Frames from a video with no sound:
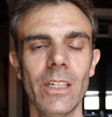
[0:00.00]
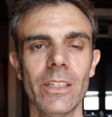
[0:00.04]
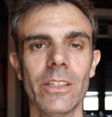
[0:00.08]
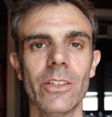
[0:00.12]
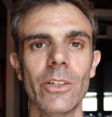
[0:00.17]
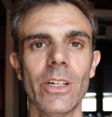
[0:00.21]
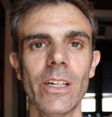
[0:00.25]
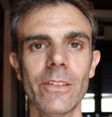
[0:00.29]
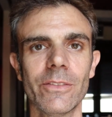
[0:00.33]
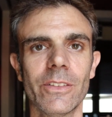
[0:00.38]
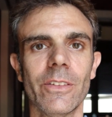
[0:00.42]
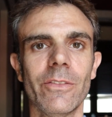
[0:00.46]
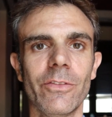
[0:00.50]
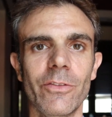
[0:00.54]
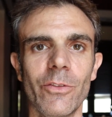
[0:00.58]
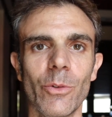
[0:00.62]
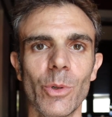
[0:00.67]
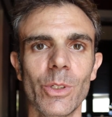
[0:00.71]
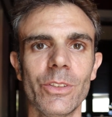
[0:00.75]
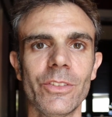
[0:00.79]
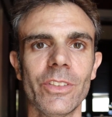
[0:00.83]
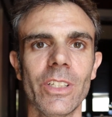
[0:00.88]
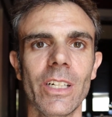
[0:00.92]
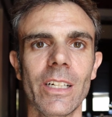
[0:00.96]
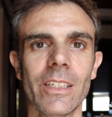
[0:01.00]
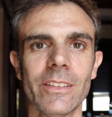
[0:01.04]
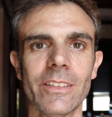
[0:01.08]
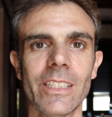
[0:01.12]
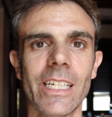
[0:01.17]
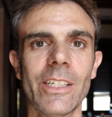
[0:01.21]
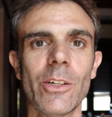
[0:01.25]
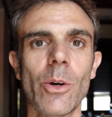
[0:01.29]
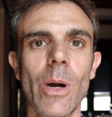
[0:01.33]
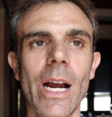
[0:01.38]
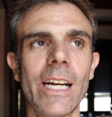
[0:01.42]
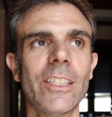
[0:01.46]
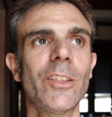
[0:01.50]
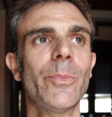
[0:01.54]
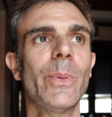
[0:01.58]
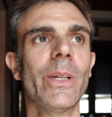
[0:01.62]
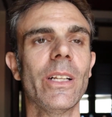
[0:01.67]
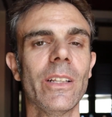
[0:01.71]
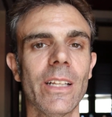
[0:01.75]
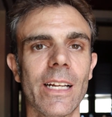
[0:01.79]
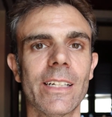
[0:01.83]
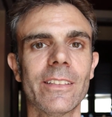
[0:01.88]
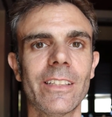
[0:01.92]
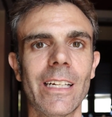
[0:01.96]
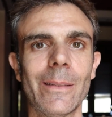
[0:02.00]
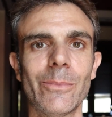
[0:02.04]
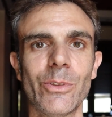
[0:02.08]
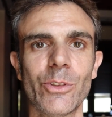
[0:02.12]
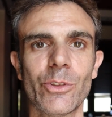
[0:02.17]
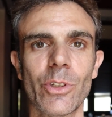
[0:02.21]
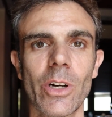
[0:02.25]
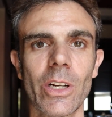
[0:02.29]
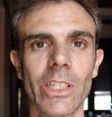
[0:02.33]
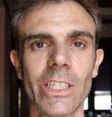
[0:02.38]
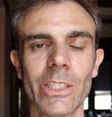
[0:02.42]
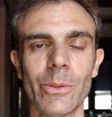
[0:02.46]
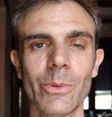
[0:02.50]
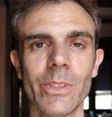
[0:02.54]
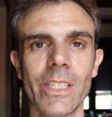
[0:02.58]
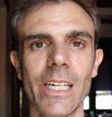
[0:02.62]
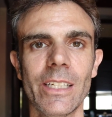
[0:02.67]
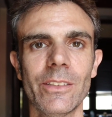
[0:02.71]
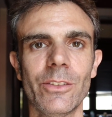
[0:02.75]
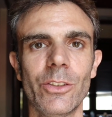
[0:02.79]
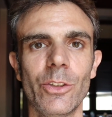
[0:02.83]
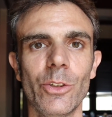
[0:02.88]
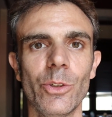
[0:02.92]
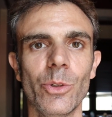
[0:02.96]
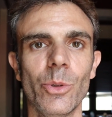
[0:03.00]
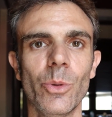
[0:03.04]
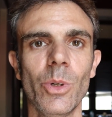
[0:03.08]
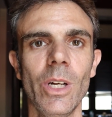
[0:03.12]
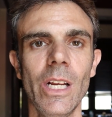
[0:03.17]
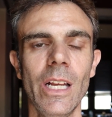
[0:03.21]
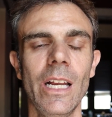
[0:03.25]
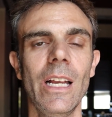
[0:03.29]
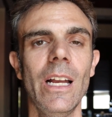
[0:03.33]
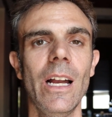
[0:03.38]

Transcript: You don't have to force it because I know I spent a lot of time struggling with that too.